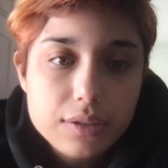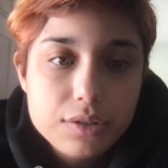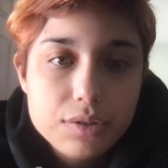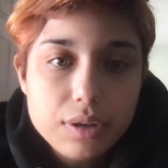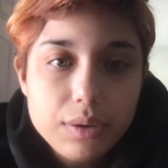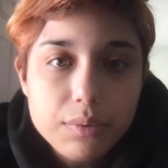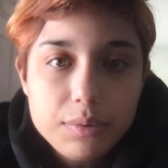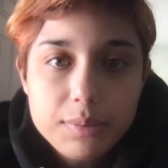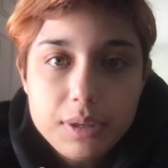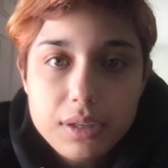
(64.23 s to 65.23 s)
straight would
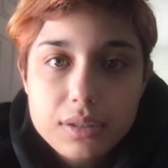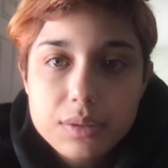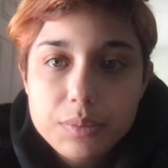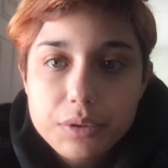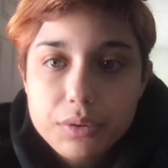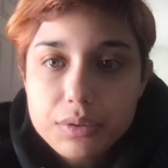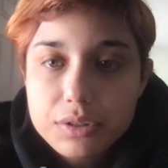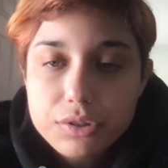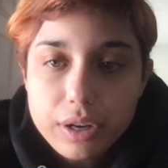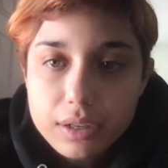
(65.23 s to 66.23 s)
be someone who's
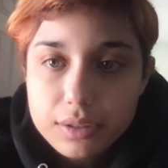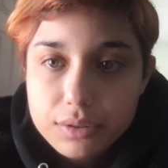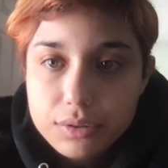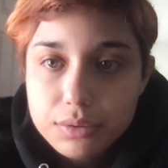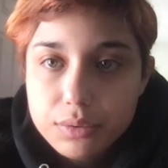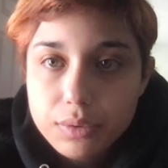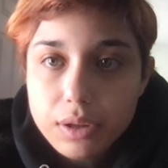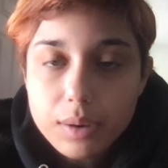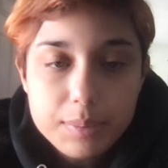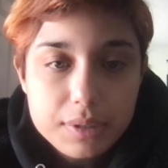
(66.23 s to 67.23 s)
attracted to the
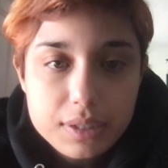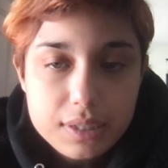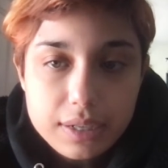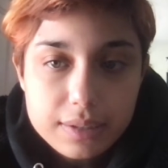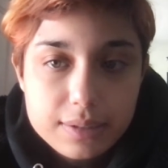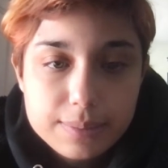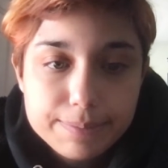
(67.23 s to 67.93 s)
opposite sex.